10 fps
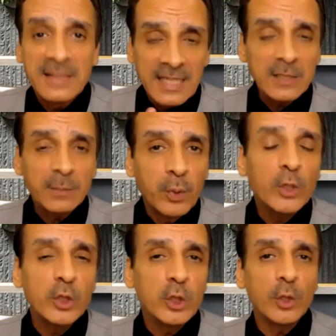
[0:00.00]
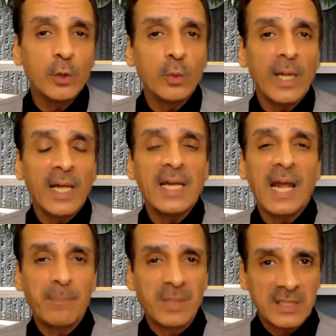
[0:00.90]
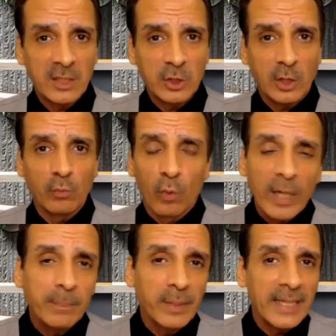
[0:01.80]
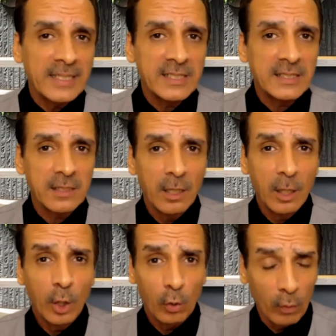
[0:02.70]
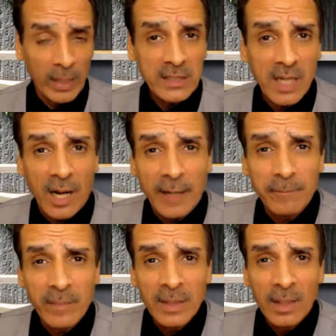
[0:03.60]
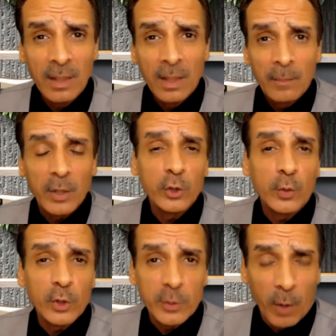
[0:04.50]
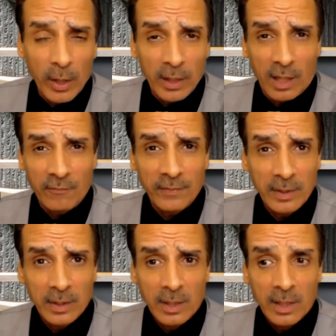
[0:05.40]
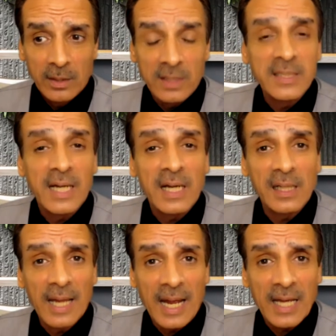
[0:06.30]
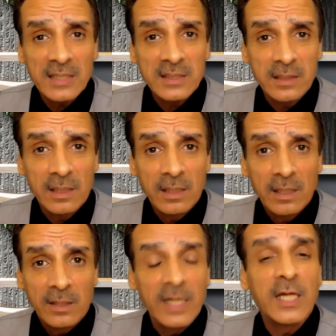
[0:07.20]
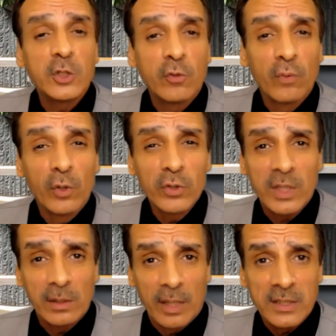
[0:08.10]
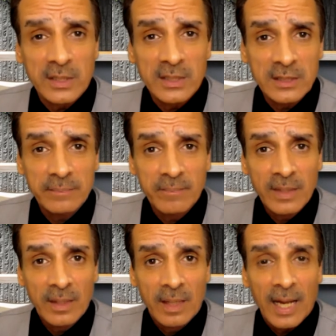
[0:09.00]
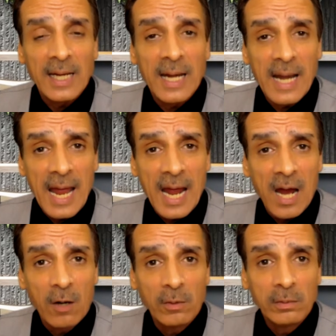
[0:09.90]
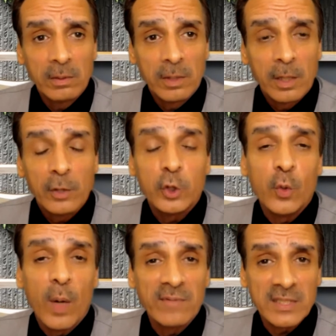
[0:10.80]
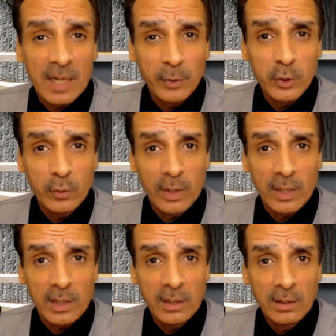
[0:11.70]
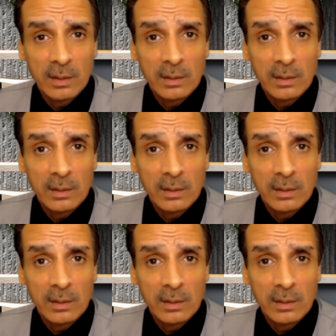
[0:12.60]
This puts you in a position, right place, right time, because you were smart enough to take a class to get your real estate license. And now you have this opportunity